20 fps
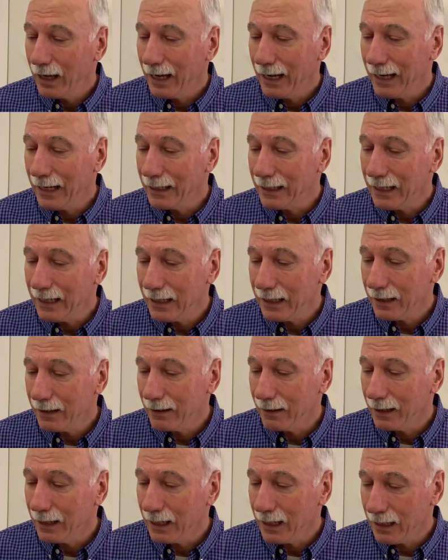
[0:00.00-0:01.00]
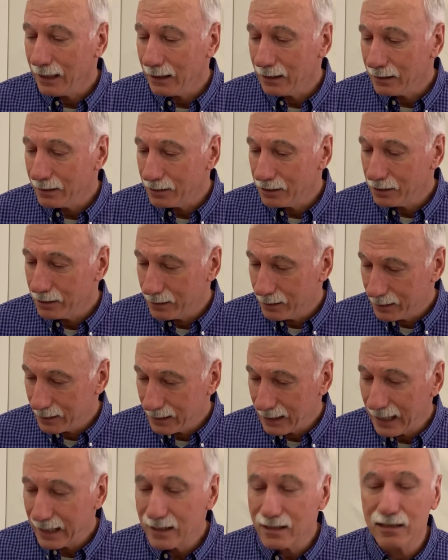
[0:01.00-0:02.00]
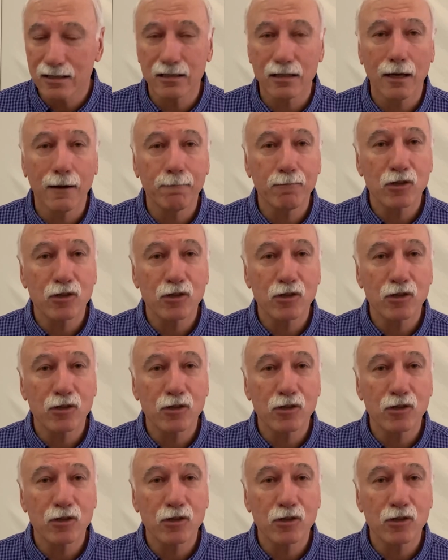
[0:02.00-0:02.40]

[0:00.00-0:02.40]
And he takes